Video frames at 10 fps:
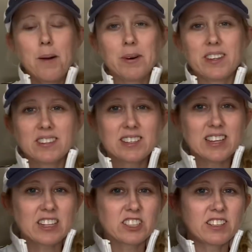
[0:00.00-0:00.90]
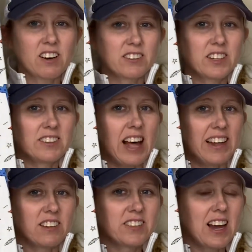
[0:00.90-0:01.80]
but this is actually called the
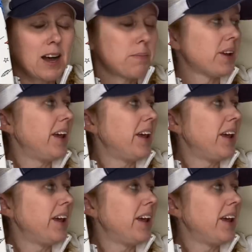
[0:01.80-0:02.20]
Lyle top.